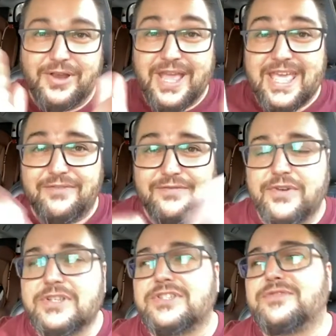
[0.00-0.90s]
Okay,
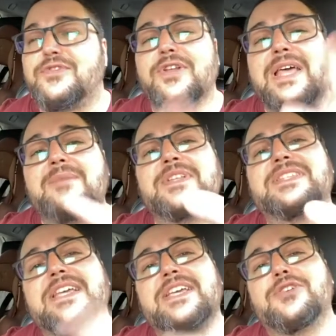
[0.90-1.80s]
first of all, let me
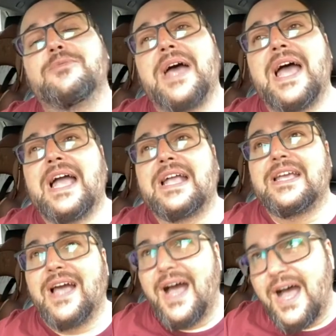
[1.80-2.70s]
take you back
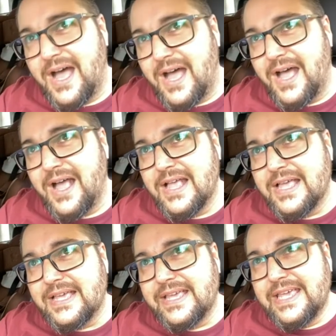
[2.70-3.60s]

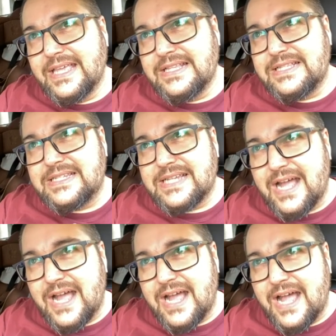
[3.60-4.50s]
in
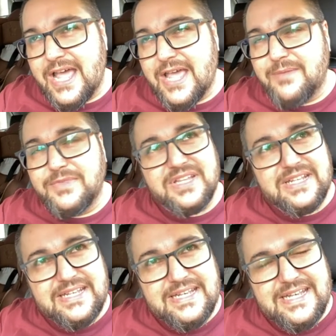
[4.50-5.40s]
time.
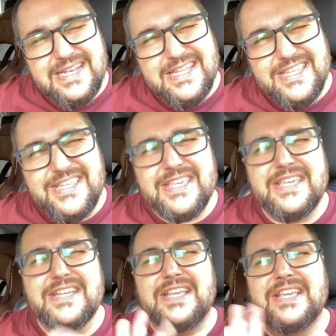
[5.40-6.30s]
The
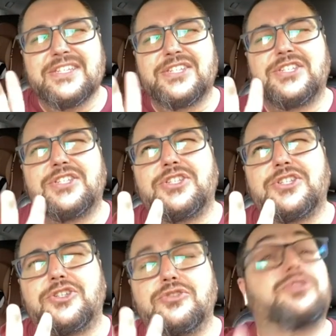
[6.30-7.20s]
year is
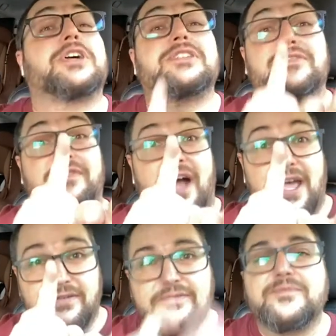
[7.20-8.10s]

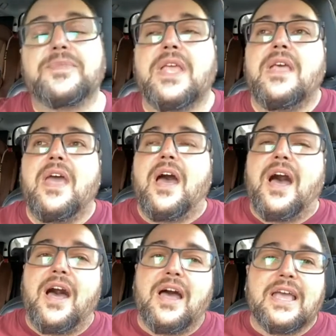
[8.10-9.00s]
2005.
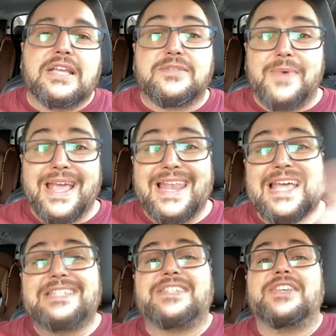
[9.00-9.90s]
It's my
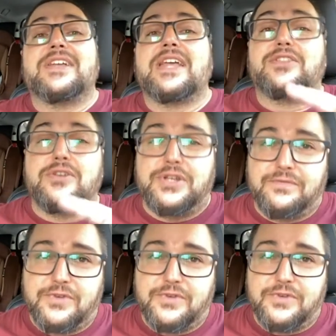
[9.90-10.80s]
last year at the
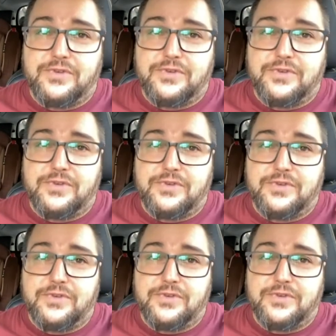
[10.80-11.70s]

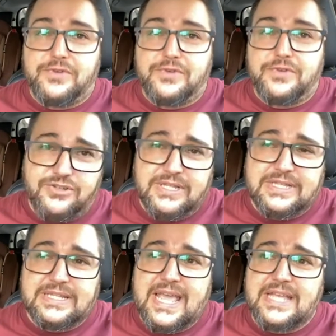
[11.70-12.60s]
university. By the
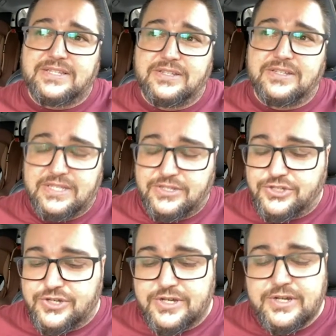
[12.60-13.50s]
way, I graduated
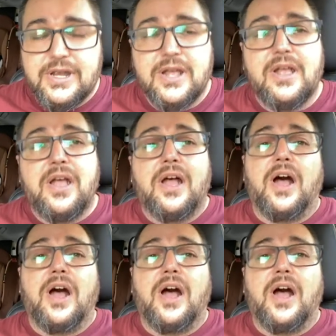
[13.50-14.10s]
as a teacher.